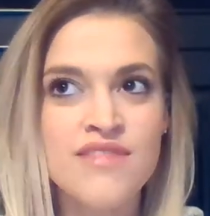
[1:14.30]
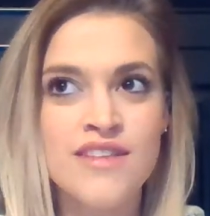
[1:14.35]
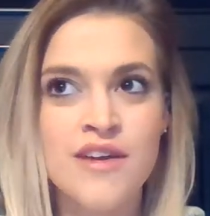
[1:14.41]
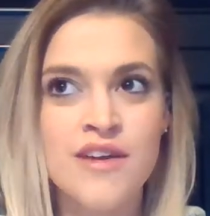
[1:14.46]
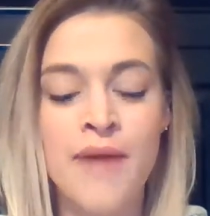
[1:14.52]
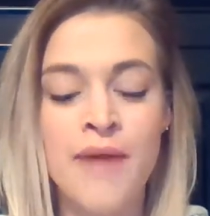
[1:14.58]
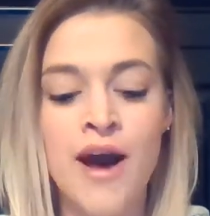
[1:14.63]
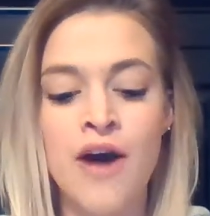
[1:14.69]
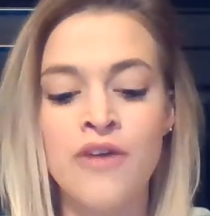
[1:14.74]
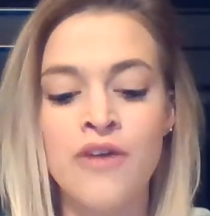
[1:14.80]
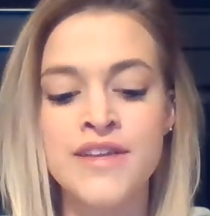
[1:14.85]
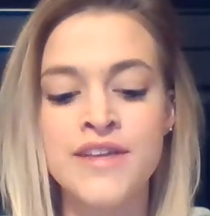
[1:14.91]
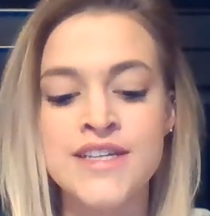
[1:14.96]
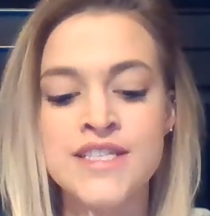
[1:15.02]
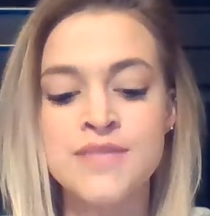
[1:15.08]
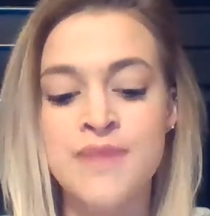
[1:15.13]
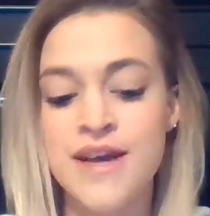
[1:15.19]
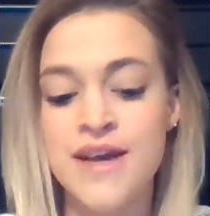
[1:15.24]
about the
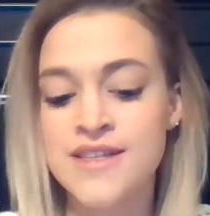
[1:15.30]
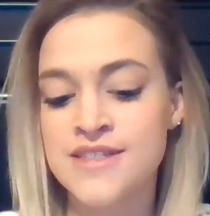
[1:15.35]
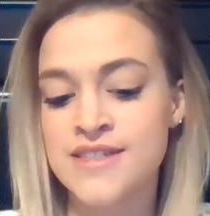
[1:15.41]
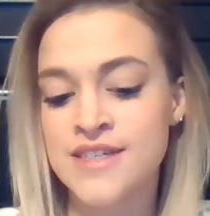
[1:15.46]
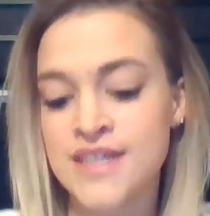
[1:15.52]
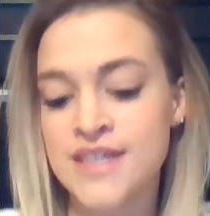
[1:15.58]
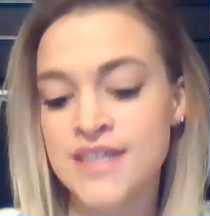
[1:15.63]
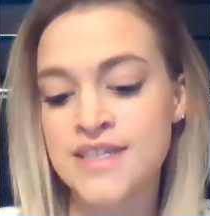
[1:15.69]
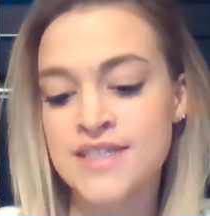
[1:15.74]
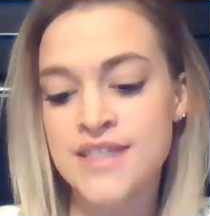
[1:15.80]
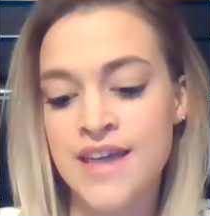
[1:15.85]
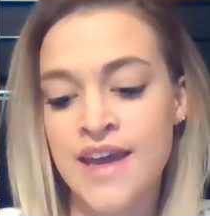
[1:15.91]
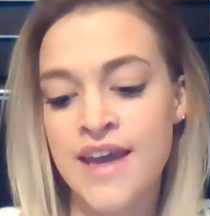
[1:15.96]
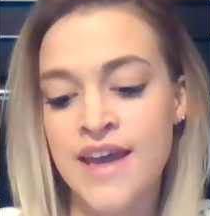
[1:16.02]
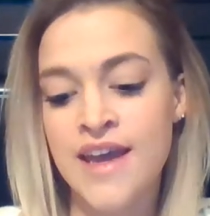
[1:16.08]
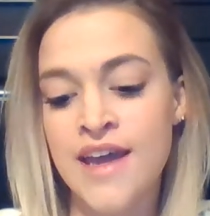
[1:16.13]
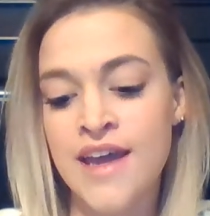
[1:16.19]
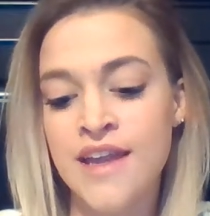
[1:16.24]
asbestos,
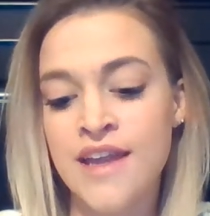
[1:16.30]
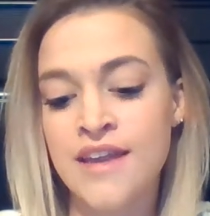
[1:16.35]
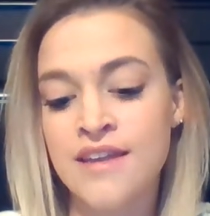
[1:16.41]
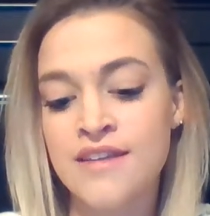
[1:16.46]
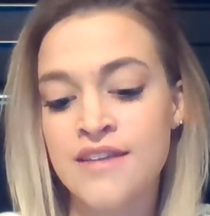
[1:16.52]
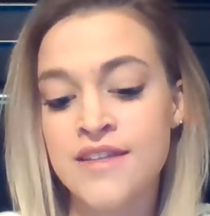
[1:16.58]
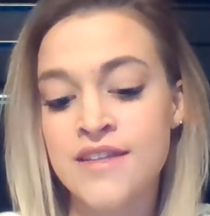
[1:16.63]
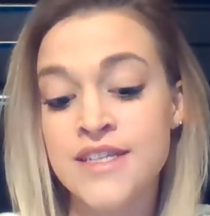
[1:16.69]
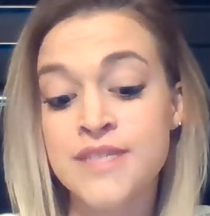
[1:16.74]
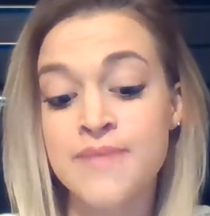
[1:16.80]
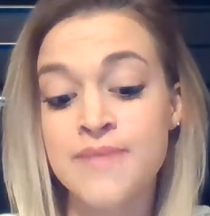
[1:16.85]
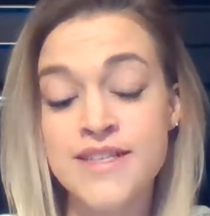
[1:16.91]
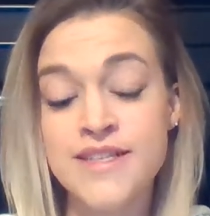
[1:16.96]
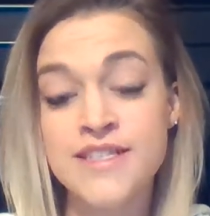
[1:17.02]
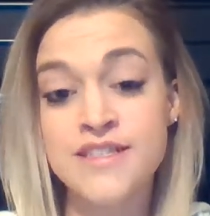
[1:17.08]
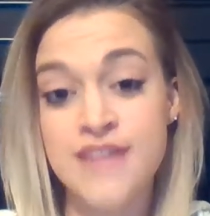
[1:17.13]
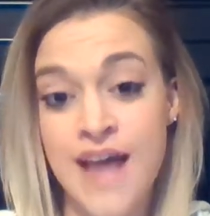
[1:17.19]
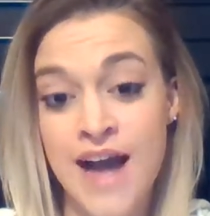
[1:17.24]
and the
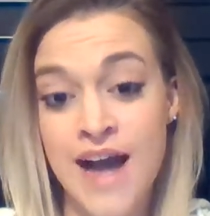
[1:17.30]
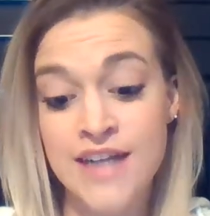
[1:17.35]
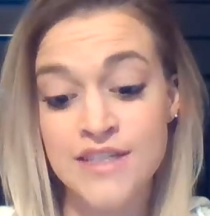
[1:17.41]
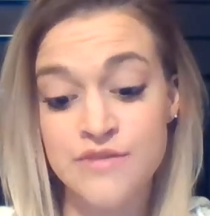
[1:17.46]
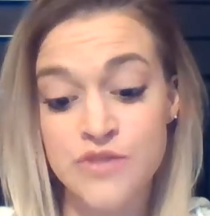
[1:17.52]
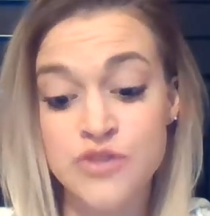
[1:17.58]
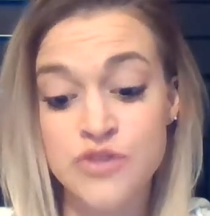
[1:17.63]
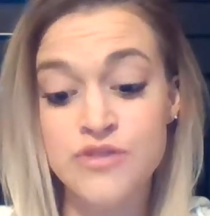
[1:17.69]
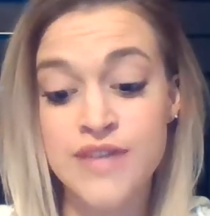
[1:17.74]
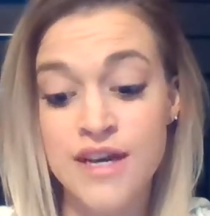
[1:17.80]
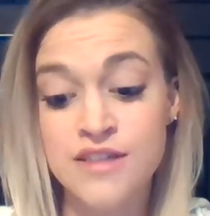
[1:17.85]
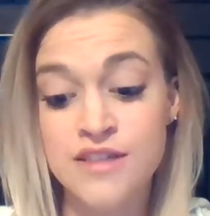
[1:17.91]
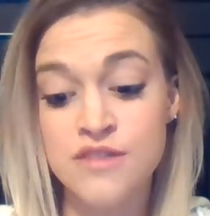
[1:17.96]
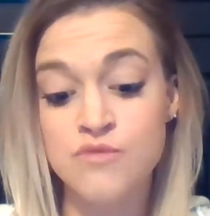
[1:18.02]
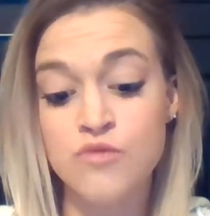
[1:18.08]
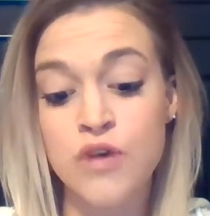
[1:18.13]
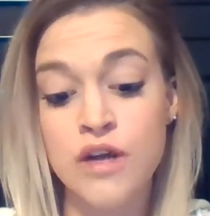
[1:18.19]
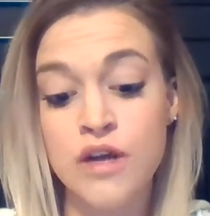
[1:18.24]
Asbestos Act of
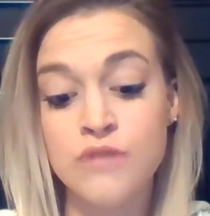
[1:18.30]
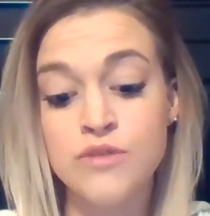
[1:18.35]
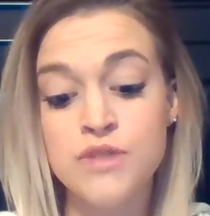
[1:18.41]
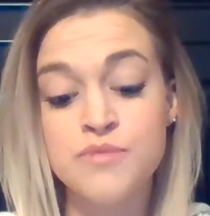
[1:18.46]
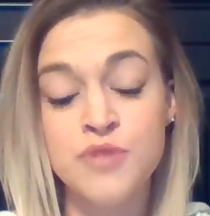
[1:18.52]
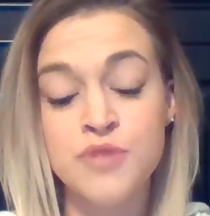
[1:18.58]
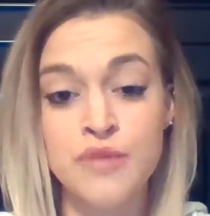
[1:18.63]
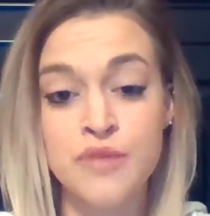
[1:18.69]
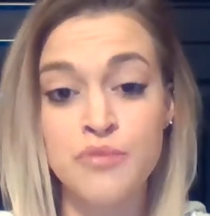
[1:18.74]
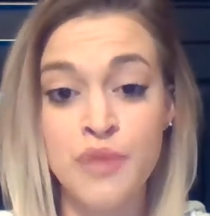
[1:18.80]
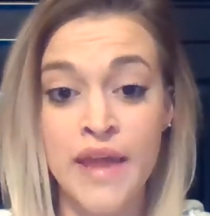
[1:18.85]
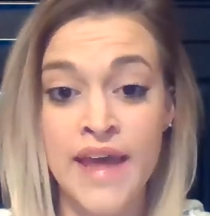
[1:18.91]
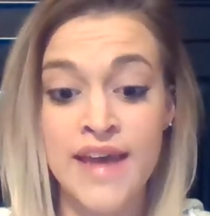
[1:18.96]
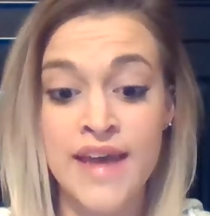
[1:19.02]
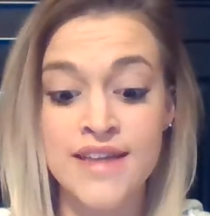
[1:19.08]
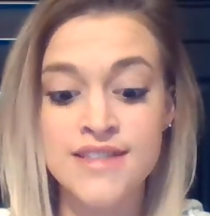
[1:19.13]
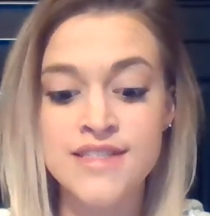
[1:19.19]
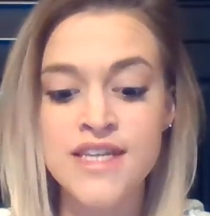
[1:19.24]
2001 was put in
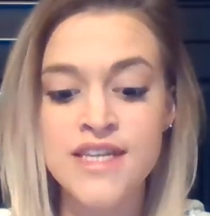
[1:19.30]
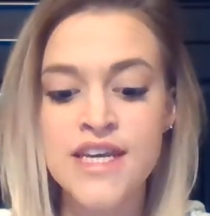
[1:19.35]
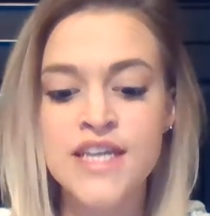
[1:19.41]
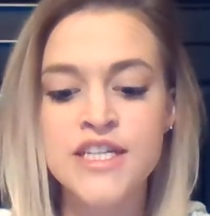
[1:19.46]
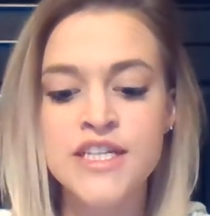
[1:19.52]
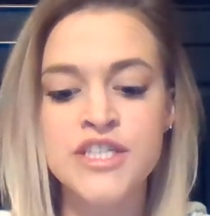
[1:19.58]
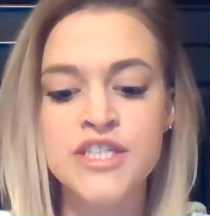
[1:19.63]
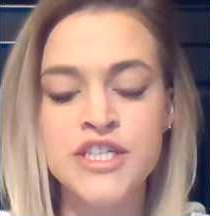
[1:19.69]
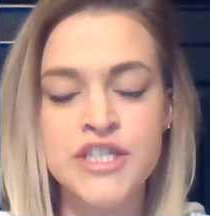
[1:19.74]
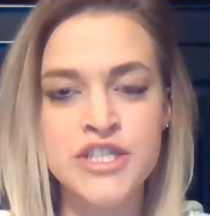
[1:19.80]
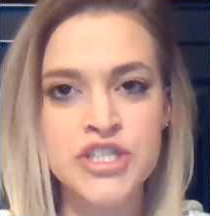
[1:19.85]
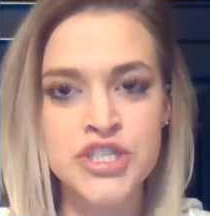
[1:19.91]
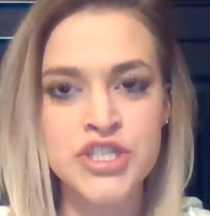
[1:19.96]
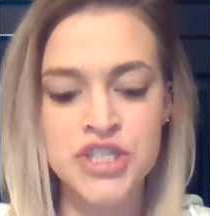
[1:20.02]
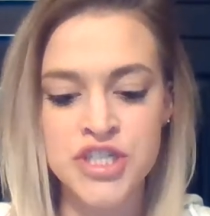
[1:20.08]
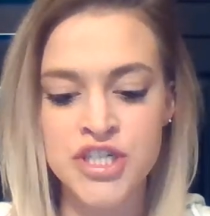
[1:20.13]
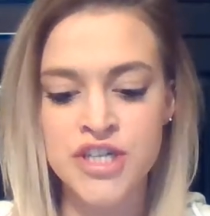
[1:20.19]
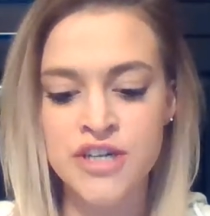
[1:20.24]
place to
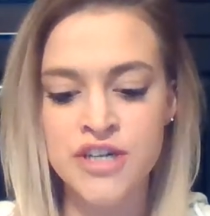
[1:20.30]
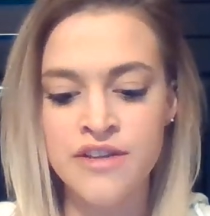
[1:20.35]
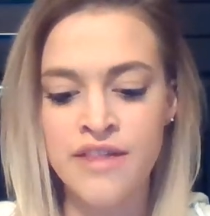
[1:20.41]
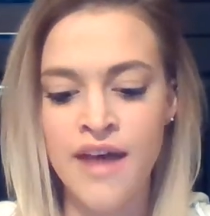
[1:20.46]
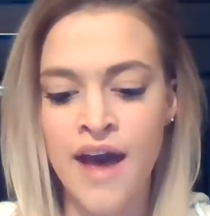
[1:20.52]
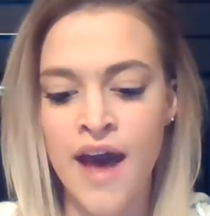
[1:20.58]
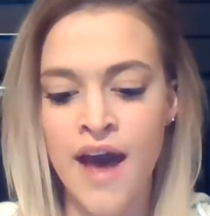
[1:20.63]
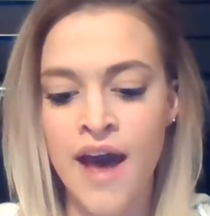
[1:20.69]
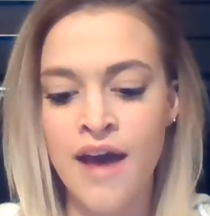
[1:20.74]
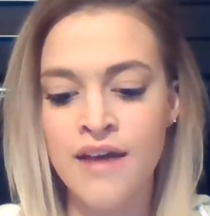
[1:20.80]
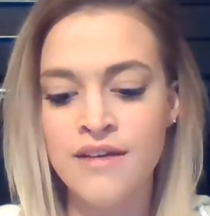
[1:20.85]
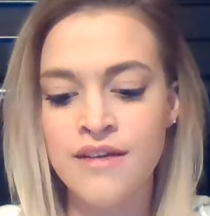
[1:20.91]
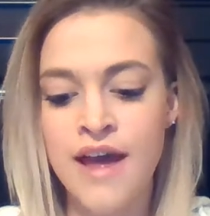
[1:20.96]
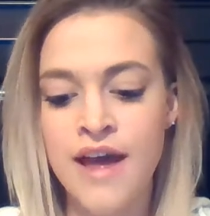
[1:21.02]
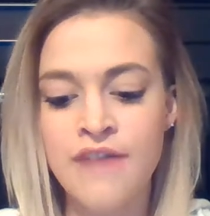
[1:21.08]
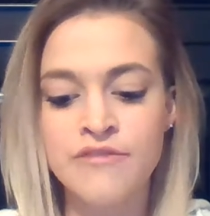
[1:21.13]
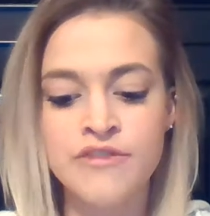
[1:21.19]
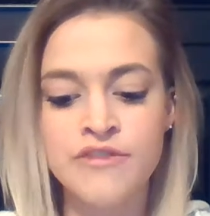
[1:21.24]
ensure that
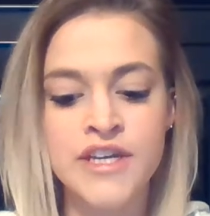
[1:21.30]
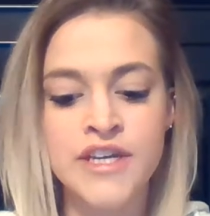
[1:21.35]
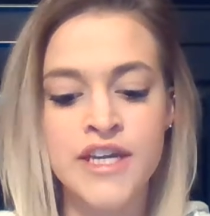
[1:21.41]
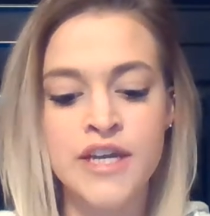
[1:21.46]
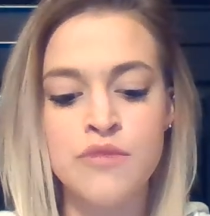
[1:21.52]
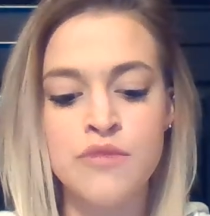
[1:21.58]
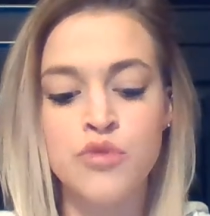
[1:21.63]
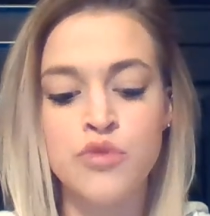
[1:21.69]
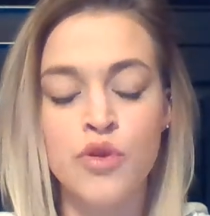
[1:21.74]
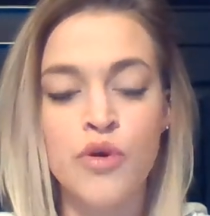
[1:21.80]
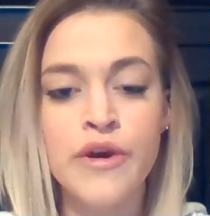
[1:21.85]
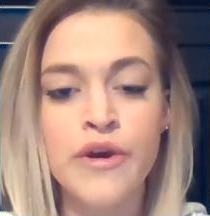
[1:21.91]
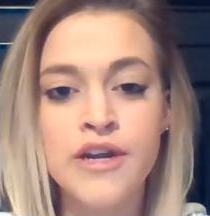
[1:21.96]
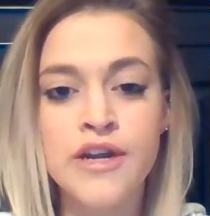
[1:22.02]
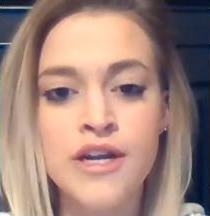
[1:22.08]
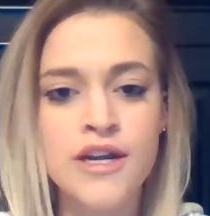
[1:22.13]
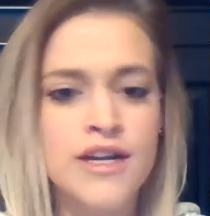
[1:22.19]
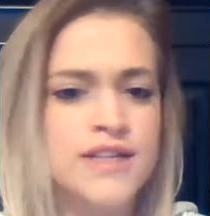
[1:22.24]
every
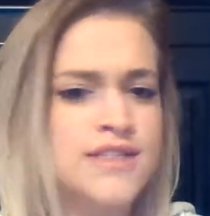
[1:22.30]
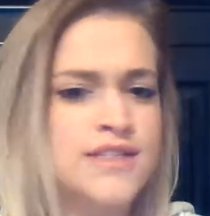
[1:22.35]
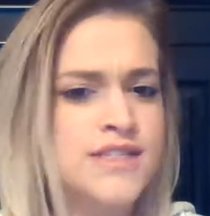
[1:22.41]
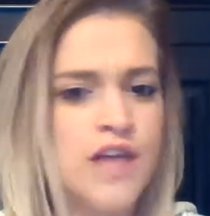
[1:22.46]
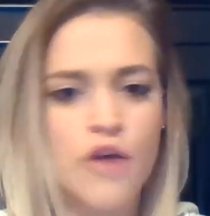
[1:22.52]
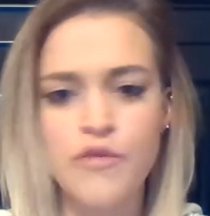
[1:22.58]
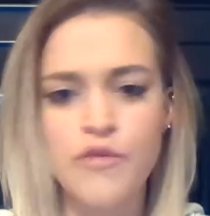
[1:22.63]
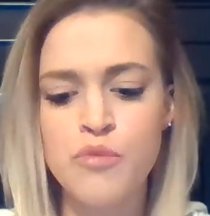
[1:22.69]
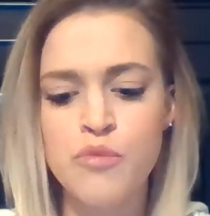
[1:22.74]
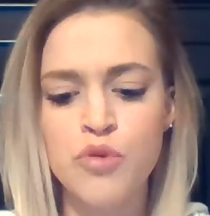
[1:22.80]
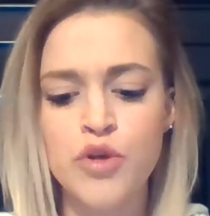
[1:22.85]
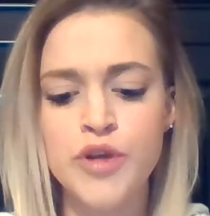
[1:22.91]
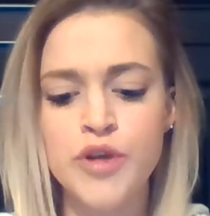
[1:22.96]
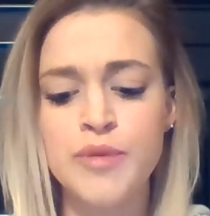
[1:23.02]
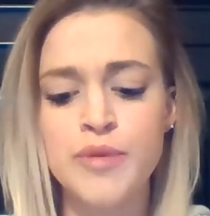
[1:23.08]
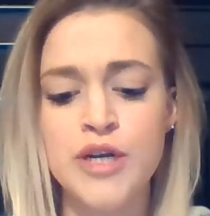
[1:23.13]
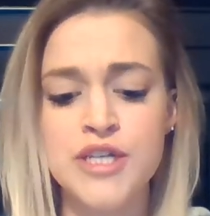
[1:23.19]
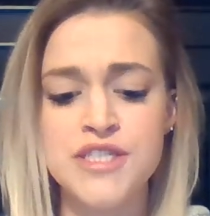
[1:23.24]
employer and
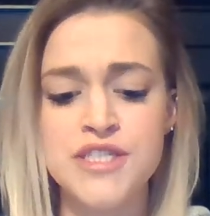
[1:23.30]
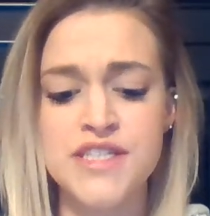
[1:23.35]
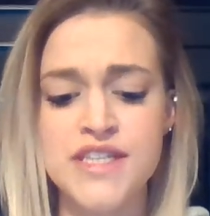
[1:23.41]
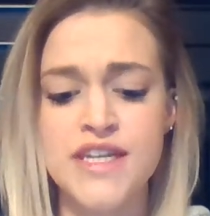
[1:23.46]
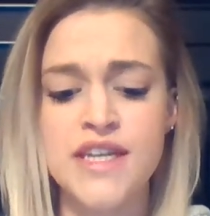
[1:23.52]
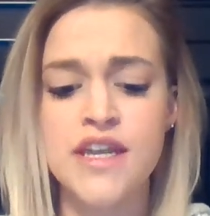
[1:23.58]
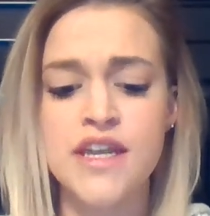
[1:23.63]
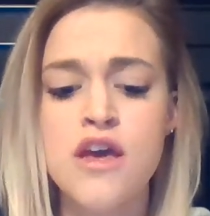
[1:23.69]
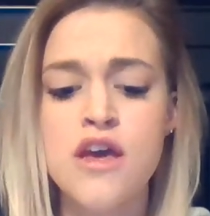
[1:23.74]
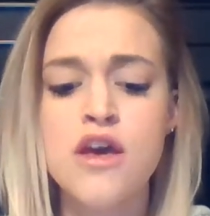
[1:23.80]
self-employed person